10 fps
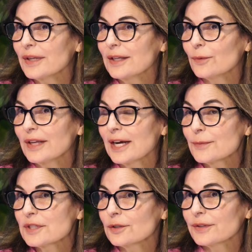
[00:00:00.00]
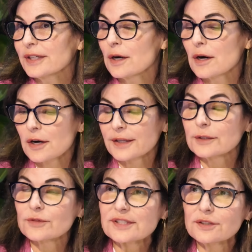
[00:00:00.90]
We we absolutely are and
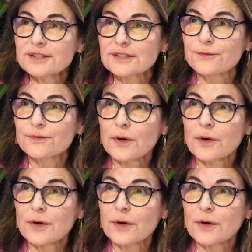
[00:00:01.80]
the results